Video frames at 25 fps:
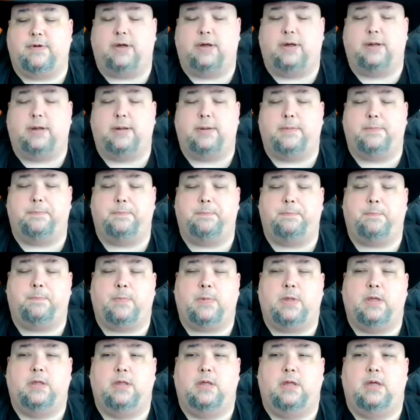Um,
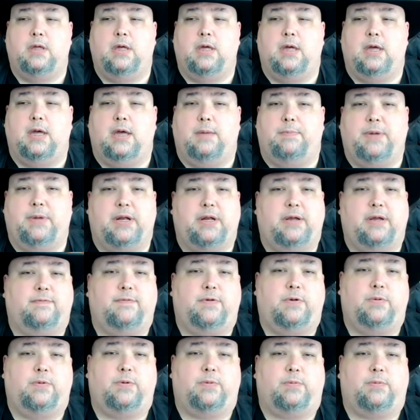many of you